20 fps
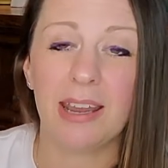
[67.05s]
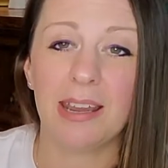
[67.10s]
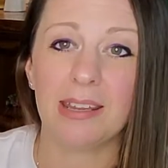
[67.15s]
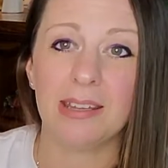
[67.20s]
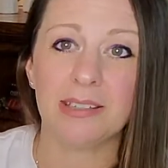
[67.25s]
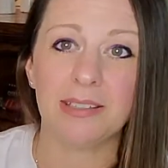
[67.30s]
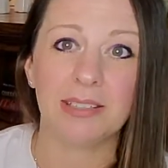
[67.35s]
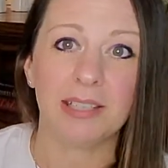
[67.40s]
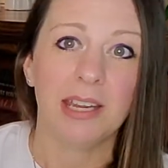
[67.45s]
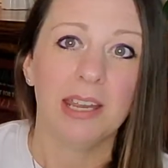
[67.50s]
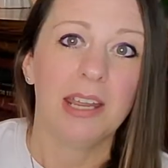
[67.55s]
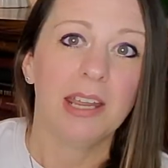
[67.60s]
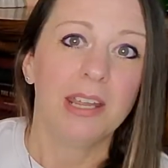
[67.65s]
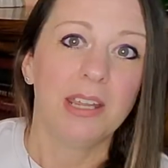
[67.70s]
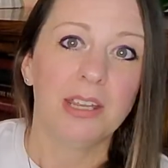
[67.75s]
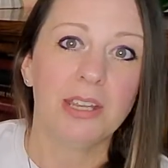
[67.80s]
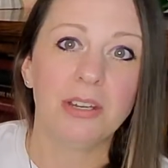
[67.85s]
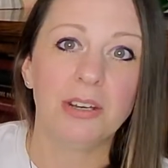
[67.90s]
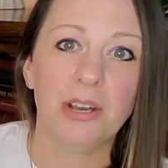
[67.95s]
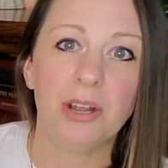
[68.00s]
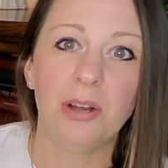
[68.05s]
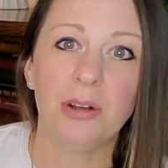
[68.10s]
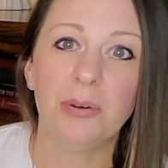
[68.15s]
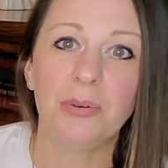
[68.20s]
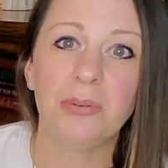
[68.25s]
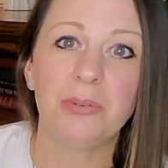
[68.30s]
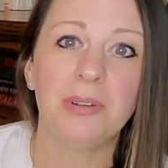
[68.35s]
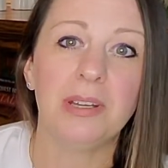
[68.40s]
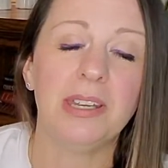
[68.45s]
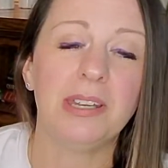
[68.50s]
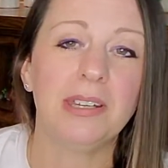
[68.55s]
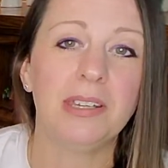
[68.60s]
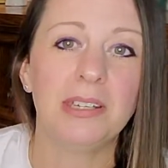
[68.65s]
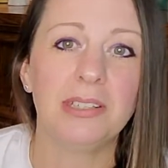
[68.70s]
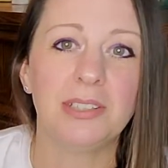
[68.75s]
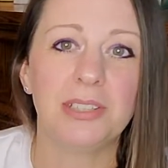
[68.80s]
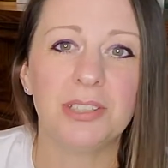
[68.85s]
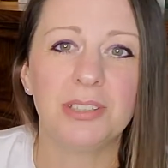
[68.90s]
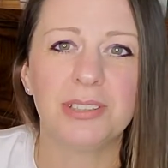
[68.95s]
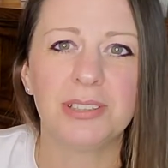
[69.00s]
And, you know, it,
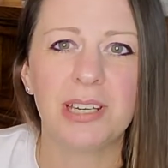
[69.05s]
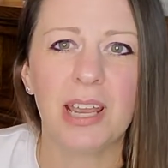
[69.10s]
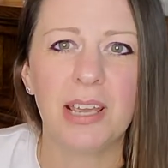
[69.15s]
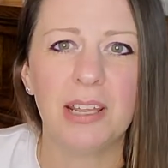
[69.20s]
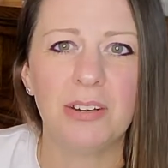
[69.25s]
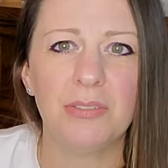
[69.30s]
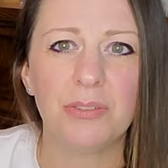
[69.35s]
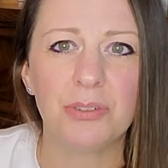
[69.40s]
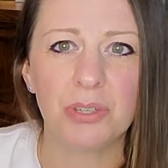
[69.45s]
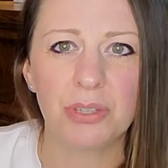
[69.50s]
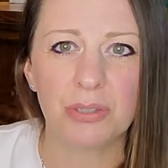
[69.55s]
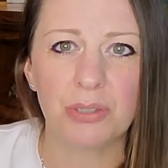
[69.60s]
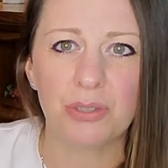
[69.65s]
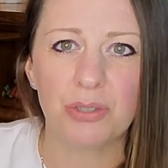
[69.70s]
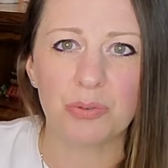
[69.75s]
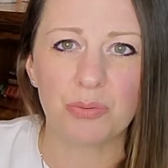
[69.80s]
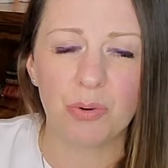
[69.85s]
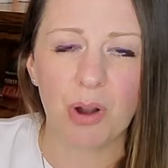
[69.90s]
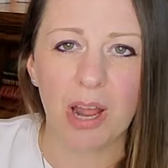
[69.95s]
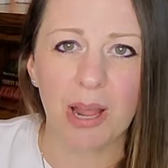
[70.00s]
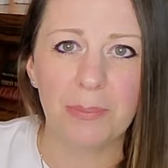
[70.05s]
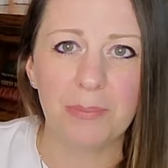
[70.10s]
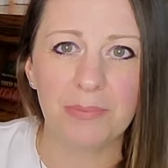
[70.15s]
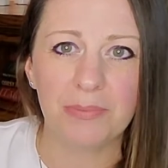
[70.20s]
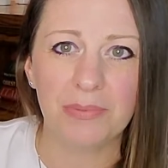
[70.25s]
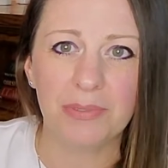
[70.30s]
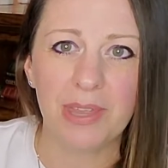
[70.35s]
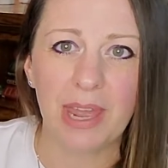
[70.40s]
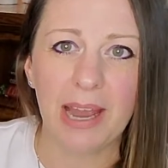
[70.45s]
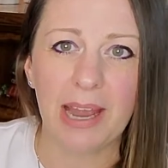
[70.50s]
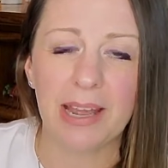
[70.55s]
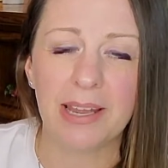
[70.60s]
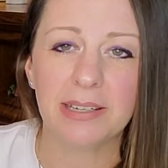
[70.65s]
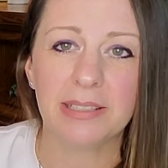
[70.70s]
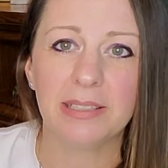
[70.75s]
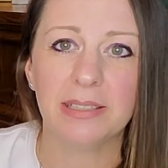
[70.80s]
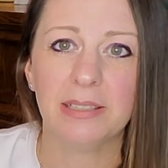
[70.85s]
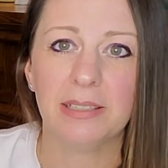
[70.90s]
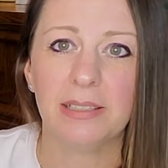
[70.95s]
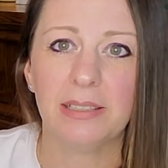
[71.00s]
it's just kind of to drop that,